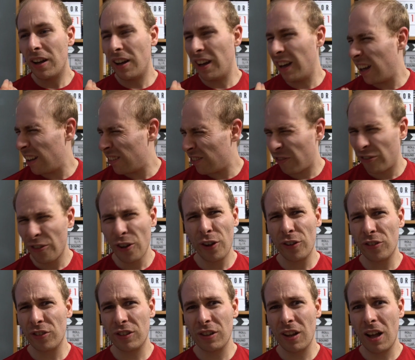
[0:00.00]
at
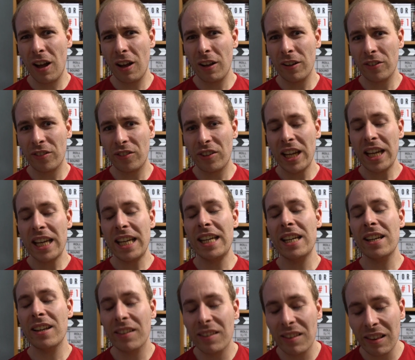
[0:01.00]
first glance
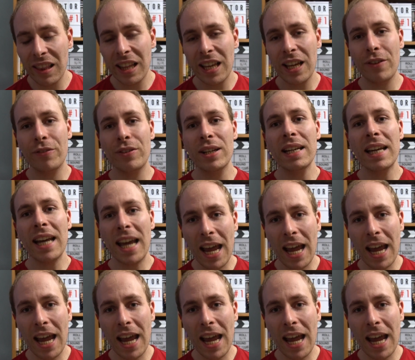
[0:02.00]
he has lived